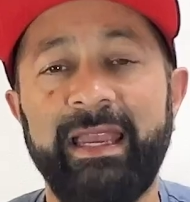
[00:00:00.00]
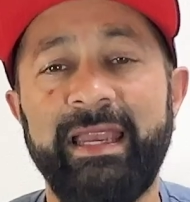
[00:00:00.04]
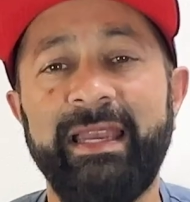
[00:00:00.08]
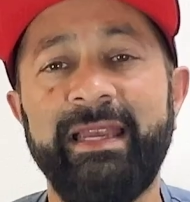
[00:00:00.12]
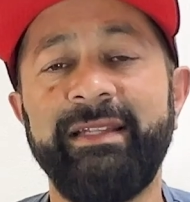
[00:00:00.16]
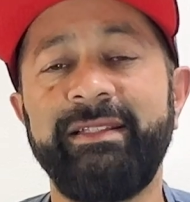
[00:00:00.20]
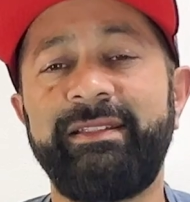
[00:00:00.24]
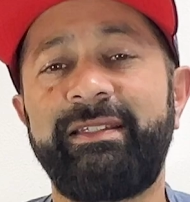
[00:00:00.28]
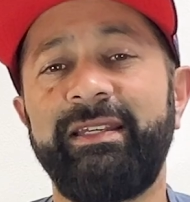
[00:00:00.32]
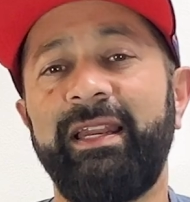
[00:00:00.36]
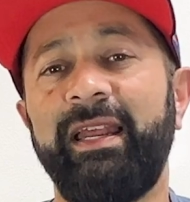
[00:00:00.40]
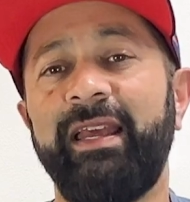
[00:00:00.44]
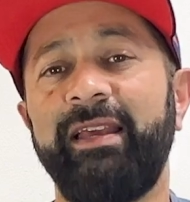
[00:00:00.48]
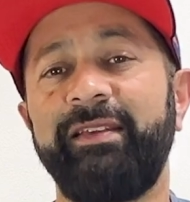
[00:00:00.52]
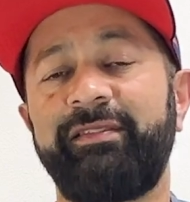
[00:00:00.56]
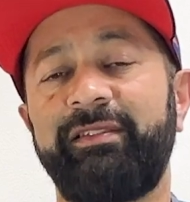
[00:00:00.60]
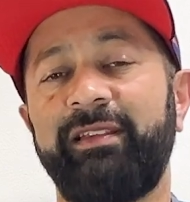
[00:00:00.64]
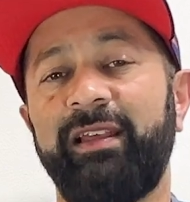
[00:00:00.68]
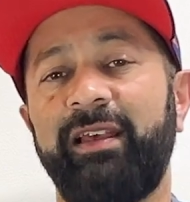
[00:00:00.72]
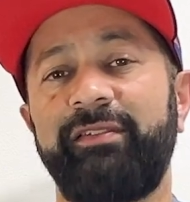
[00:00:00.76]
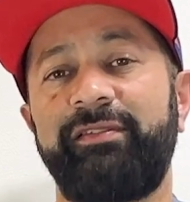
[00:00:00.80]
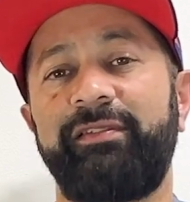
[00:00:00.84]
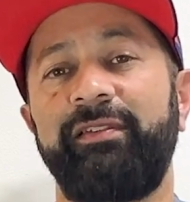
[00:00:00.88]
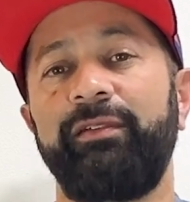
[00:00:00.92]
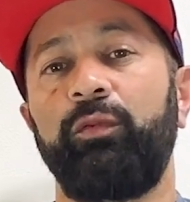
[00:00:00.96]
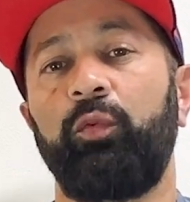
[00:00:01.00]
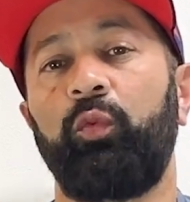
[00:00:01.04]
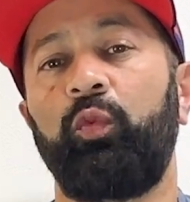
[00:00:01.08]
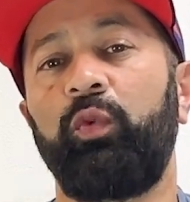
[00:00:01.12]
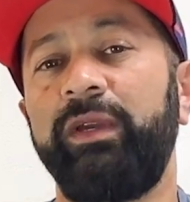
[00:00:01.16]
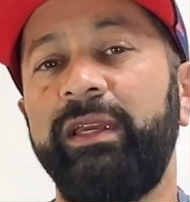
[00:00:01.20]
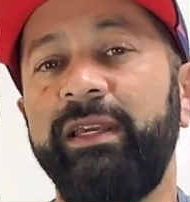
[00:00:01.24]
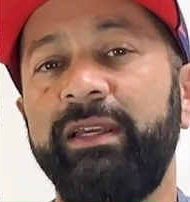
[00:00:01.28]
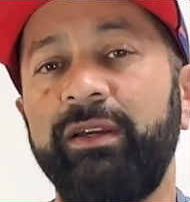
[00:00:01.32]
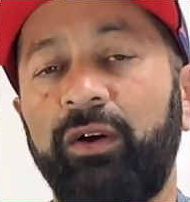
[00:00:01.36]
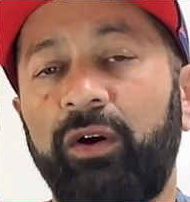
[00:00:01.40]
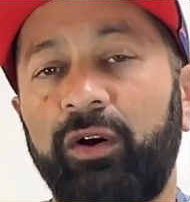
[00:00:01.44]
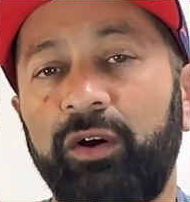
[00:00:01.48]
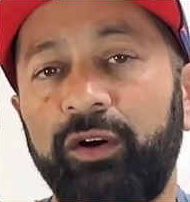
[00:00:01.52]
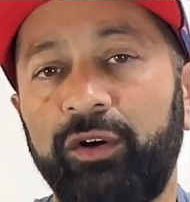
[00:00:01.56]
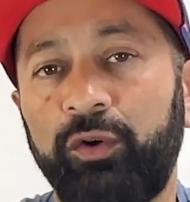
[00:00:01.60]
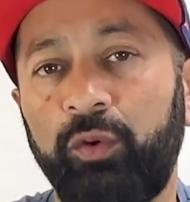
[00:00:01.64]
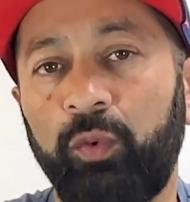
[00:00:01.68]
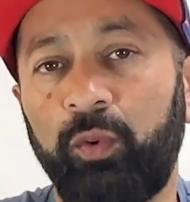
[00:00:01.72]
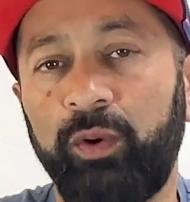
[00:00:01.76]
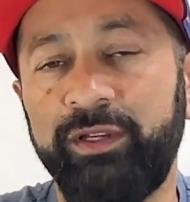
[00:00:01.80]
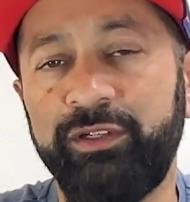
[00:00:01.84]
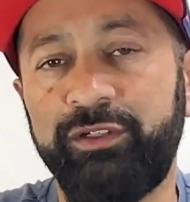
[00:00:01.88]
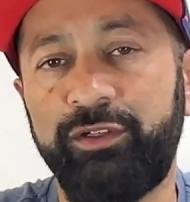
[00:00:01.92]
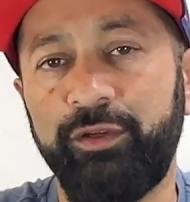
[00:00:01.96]
In today's lesson, we are
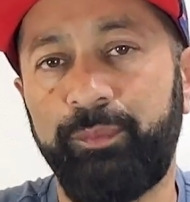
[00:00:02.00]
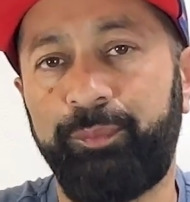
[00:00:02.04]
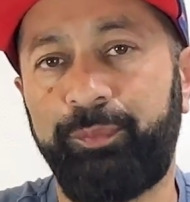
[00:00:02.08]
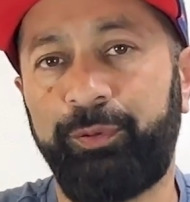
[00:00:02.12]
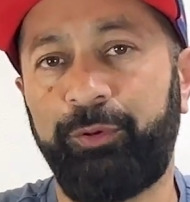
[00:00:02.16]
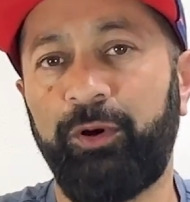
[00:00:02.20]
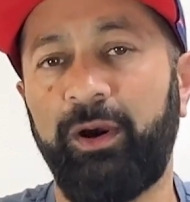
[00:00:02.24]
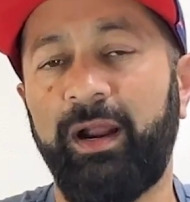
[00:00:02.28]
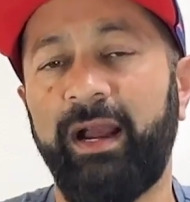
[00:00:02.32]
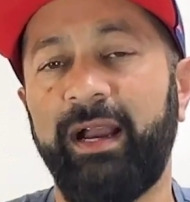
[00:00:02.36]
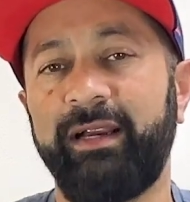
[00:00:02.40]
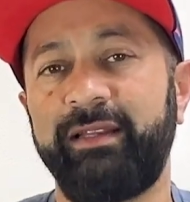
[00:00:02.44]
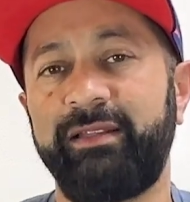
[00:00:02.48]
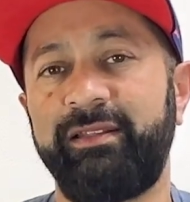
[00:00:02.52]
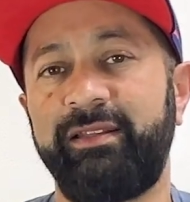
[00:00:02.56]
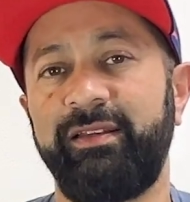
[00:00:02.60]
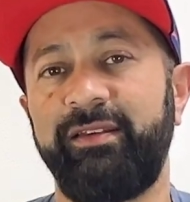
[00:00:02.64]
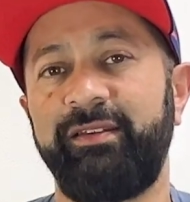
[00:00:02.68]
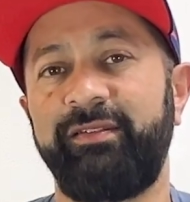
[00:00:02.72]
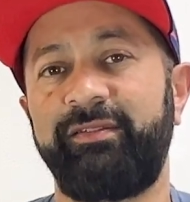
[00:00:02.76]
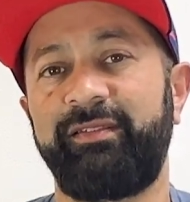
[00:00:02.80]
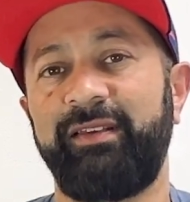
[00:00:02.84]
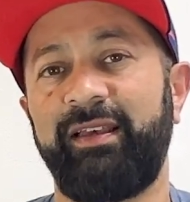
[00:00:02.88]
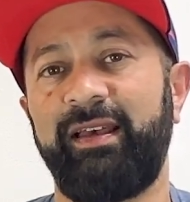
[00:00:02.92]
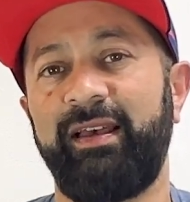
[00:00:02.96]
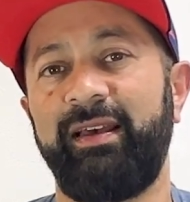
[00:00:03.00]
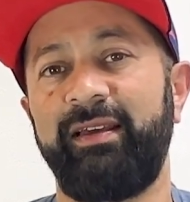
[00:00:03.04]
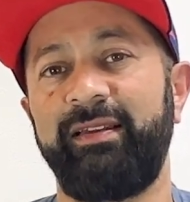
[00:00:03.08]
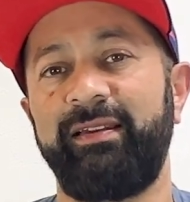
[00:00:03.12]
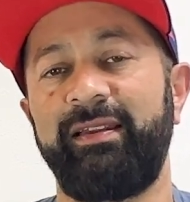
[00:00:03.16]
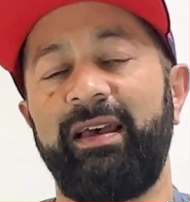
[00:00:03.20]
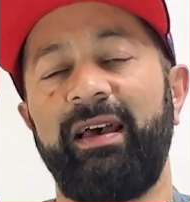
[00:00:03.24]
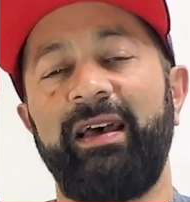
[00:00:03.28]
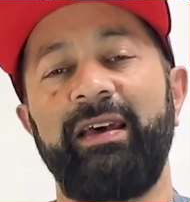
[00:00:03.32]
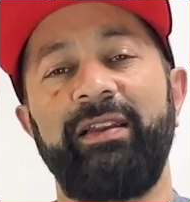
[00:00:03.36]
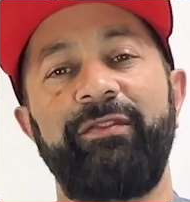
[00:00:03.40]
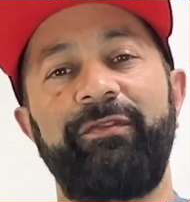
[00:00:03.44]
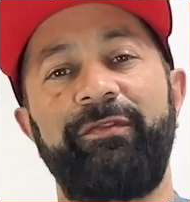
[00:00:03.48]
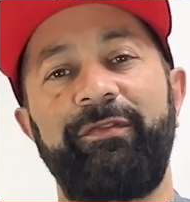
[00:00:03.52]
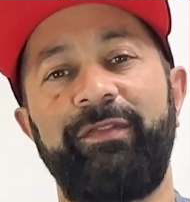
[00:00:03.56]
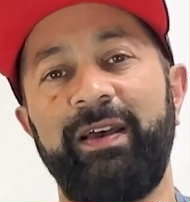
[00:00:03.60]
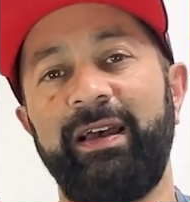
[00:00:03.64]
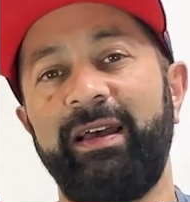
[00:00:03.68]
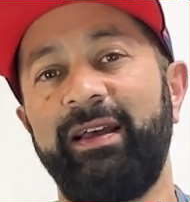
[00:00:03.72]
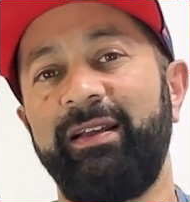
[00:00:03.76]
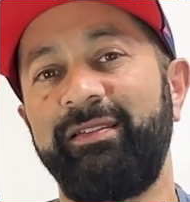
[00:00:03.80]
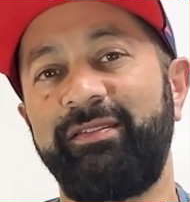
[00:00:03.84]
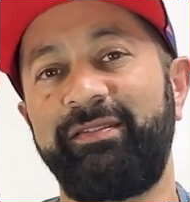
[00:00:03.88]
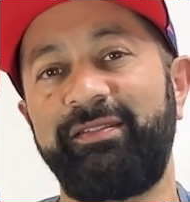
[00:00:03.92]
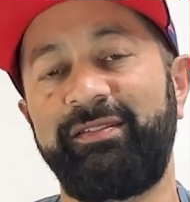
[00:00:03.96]
going to practice an
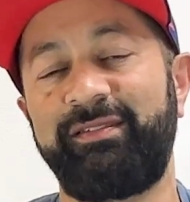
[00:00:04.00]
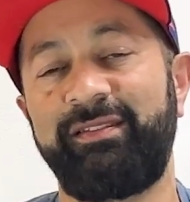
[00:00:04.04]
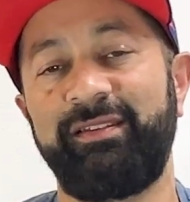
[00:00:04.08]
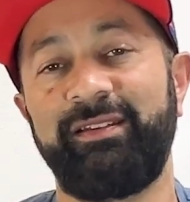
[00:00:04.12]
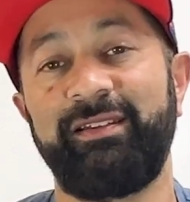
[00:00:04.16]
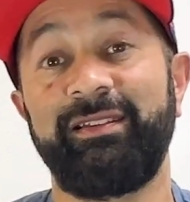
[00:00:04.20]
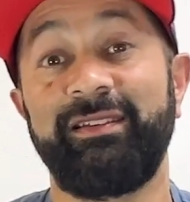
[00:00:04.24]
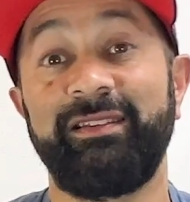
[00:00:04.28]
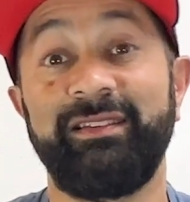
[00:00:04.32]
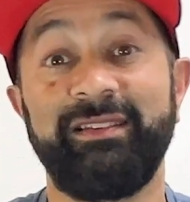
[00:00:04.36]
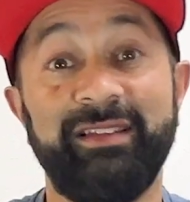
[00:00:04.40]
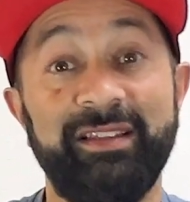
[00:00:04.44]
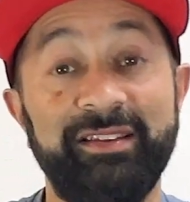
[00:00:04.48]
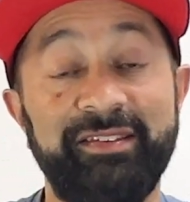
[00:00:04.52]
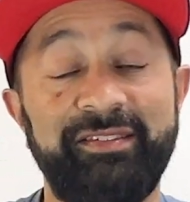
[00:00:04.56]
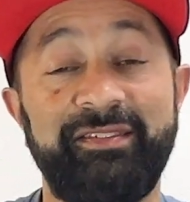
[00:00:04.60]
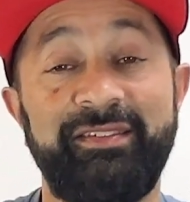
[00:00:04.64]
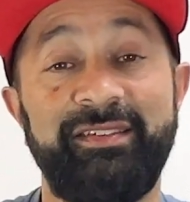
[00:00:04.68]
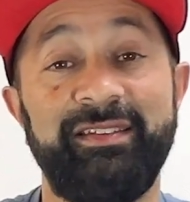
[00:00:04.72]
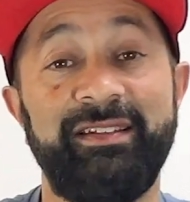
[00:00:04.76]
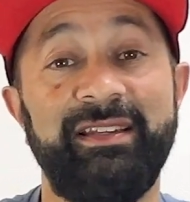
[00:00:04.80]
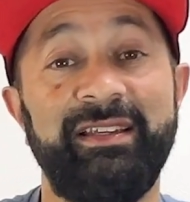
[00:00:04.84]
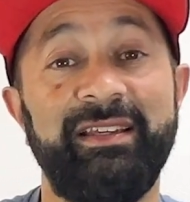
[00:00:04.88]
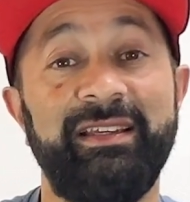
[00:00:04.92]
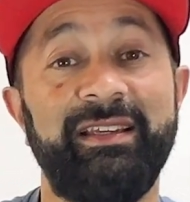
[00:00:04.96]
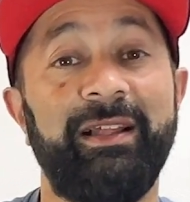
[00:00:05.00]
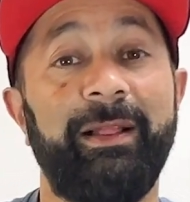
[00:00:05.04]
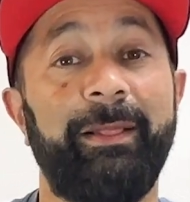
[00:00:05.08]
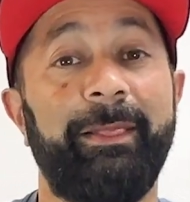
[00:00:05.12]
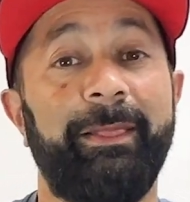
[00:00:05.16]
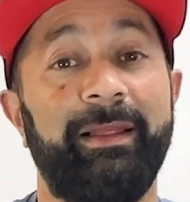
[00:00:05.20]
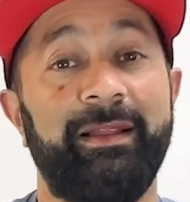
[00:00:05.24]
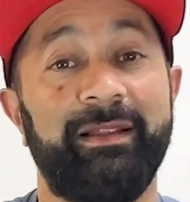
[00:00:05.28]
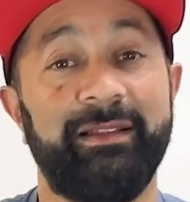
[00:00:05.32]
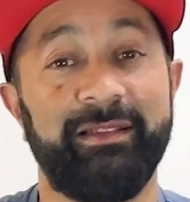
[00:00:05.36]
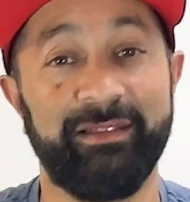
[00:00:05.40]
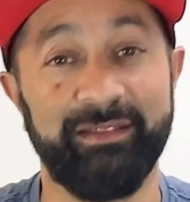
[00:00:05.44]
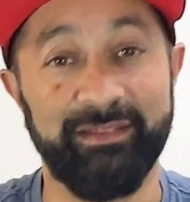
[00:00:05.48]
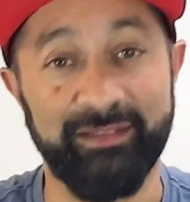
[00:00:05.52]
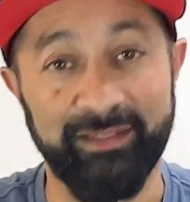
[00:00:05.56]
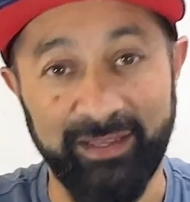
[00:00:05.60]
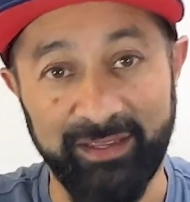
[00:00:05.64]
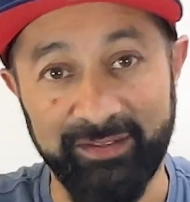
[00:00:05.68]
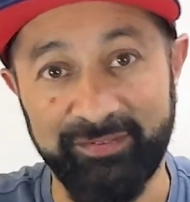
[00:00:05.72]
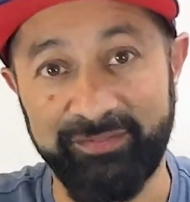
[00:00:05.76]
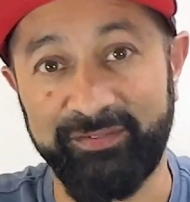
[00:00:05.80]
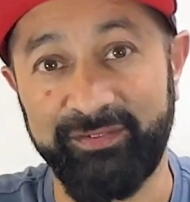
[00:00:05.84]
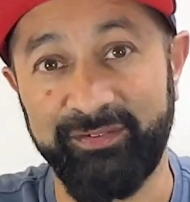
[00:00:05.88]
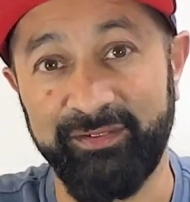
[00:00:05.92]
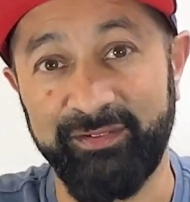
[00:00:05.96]
advanced listening
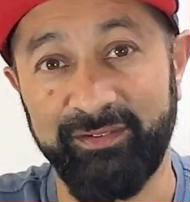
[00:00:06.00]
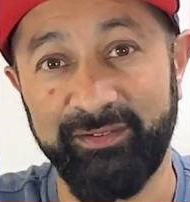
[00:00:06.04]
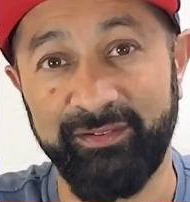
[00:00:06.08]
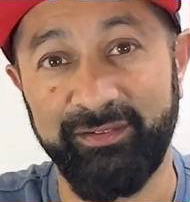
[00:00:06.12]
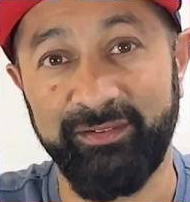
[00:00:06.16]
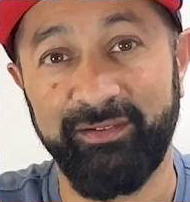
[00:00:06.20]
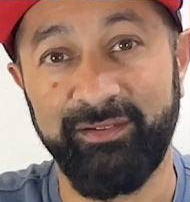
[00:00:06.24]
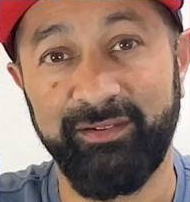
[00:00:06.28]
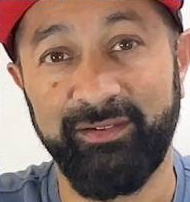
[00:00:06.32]
lesson.